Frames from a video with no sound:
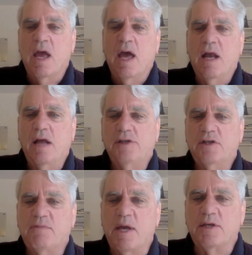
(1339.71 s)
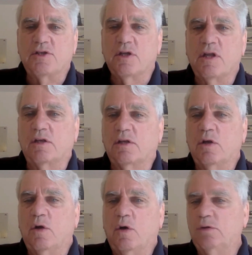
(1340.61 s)
And I just mentioned that
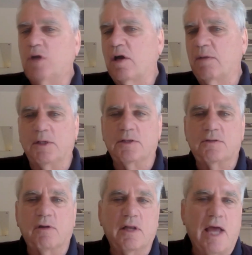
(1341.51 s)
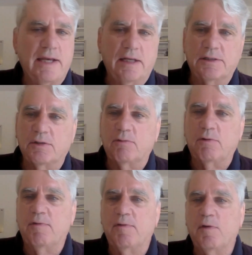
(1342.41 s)
all documents relating to the
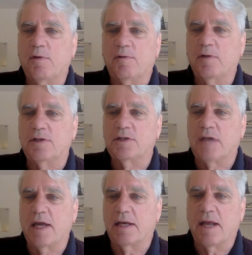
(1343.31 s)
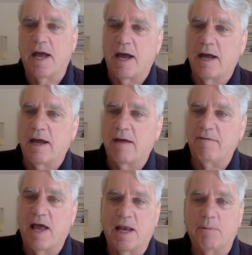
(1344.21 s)
review of each state are
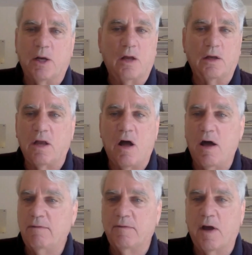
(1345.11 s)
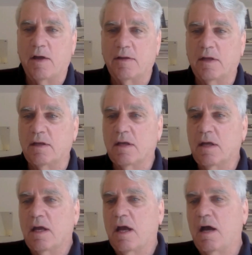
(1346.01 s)
available online via the
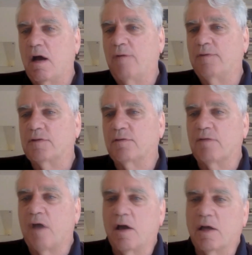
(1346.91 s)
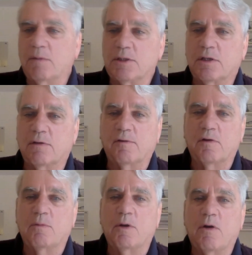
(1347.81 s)
Office of the High Commissioner for
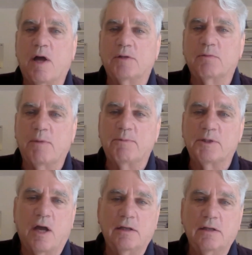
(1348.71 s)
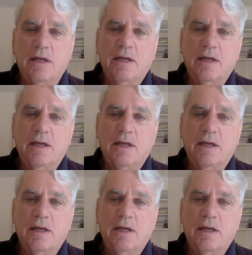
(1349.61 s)
Human Rights website.